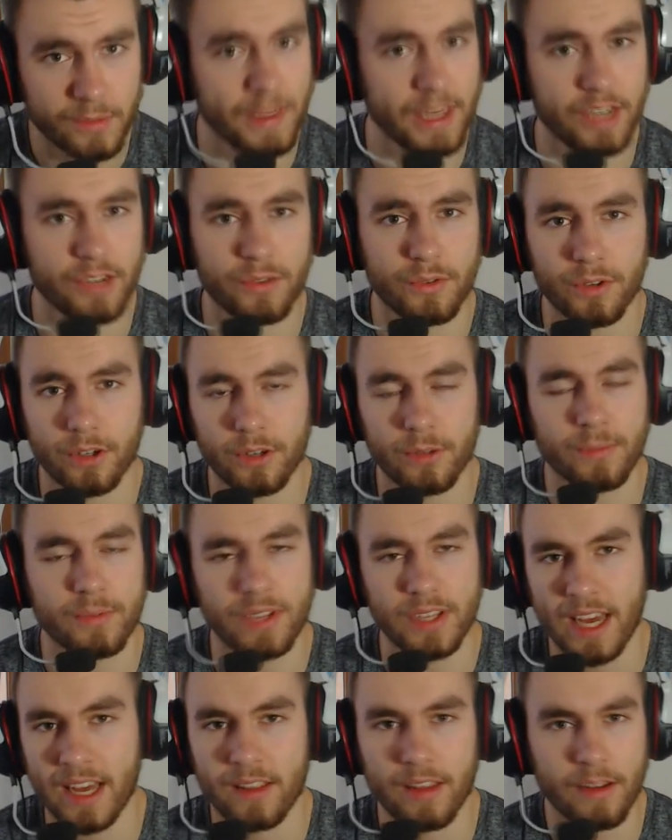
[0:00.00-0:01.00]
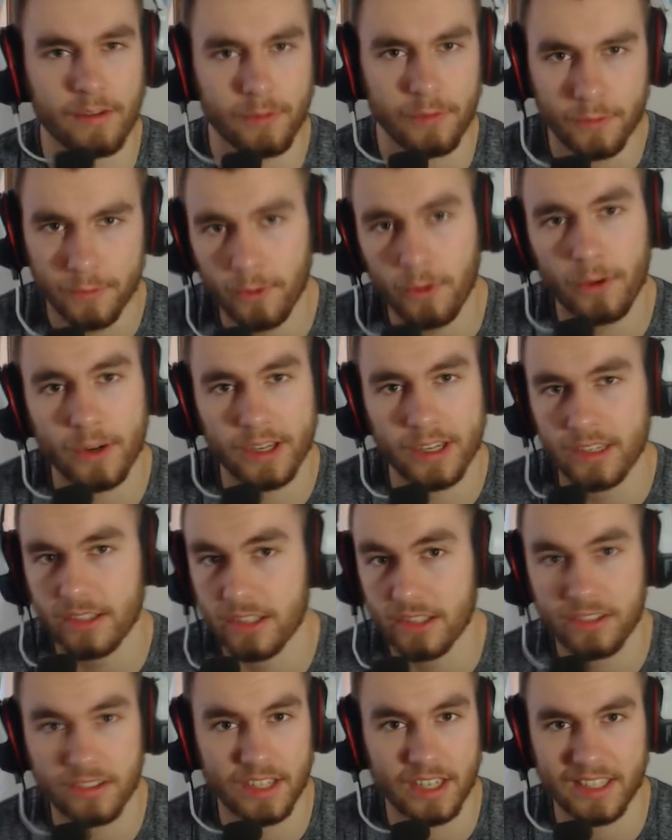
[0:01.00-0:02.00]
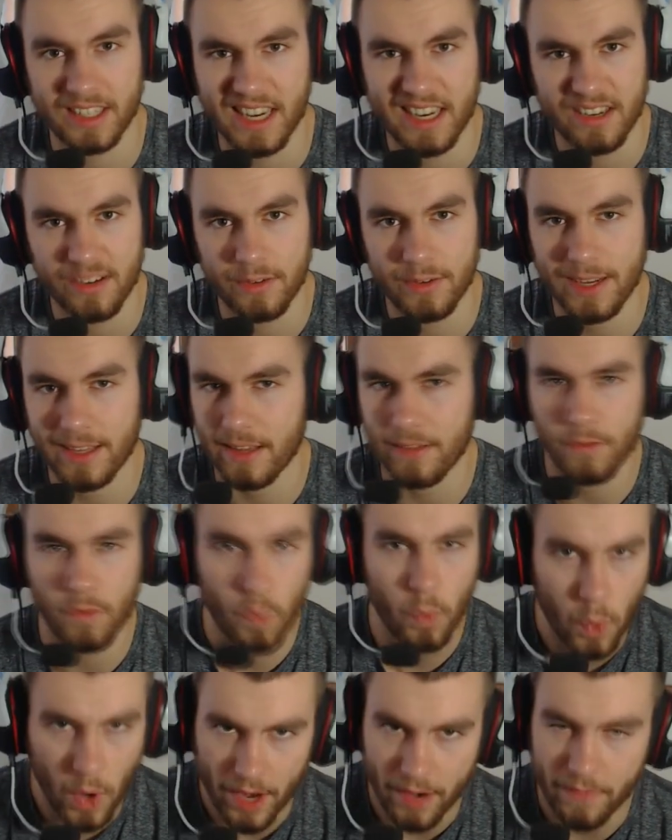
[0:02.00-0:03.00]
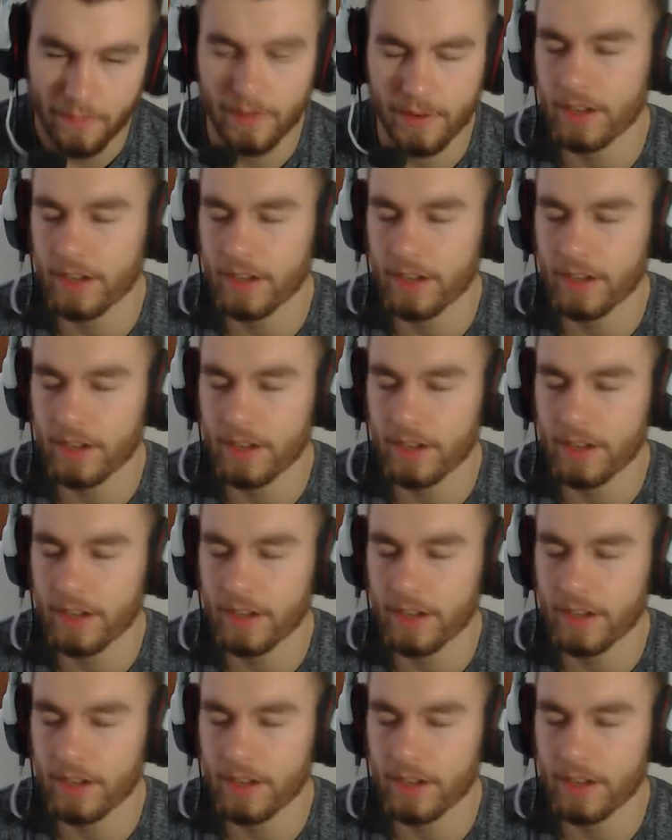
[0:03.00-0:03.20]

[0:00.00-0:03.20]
mage robes at level forty, just like they do at level one.